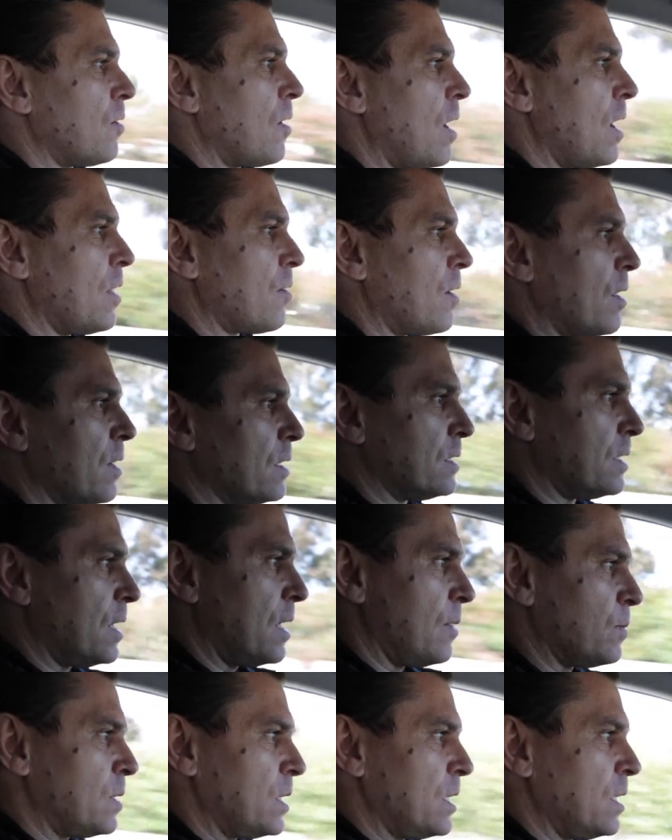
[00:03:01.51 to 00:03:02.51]
you're either on the
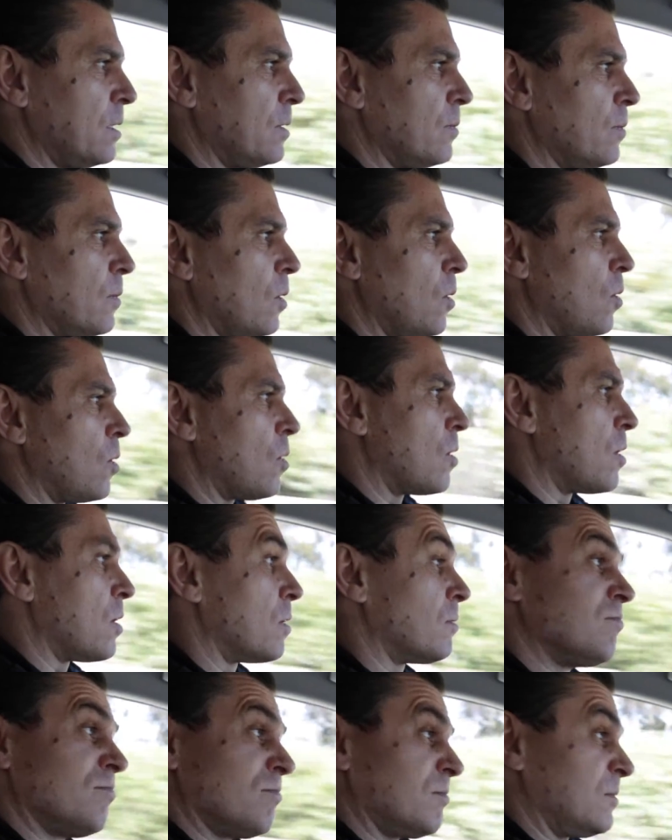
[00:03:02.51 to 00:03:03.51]
same team
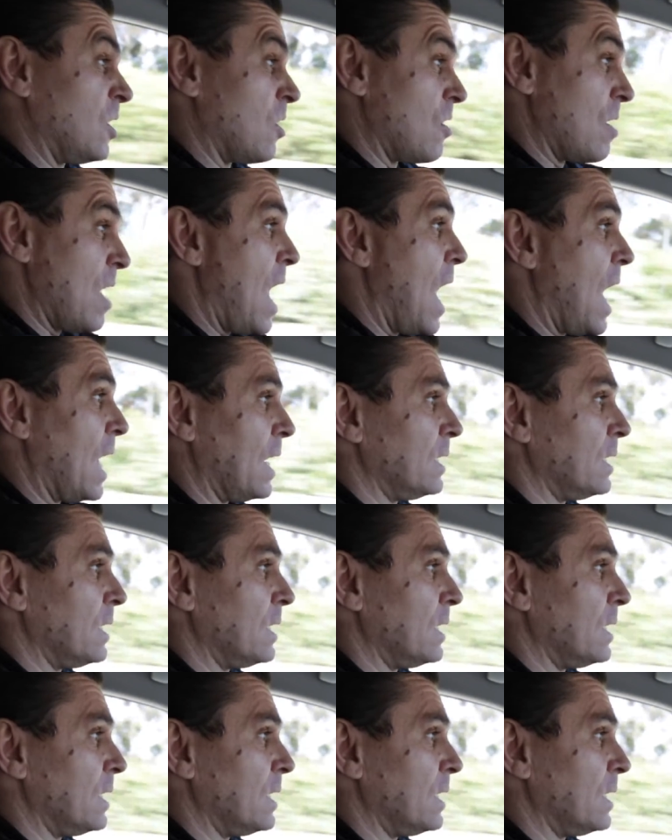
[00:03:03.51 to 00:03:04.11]
or you're not.